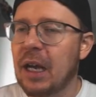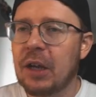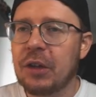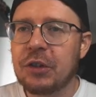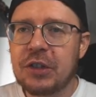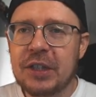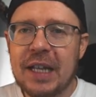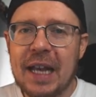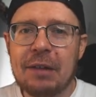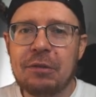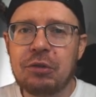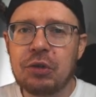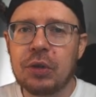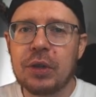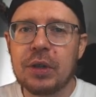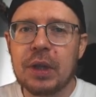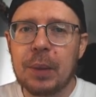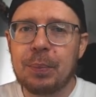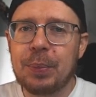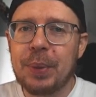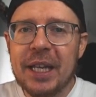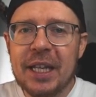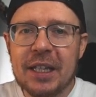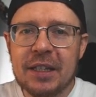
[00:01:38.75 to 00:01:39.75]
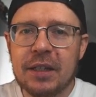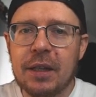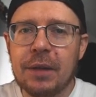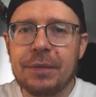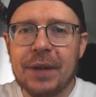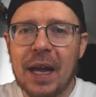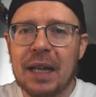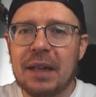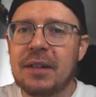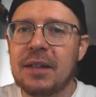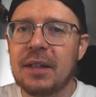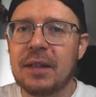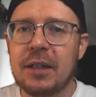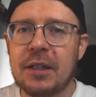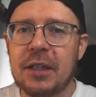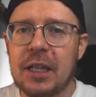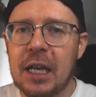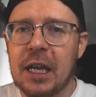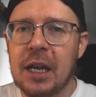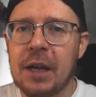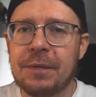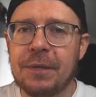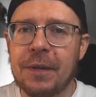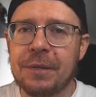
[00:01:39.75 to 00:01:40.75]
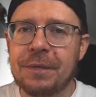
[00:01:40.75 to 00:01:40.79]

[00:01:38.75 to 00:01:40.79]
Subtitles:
I'll schedule the biggest event of the year for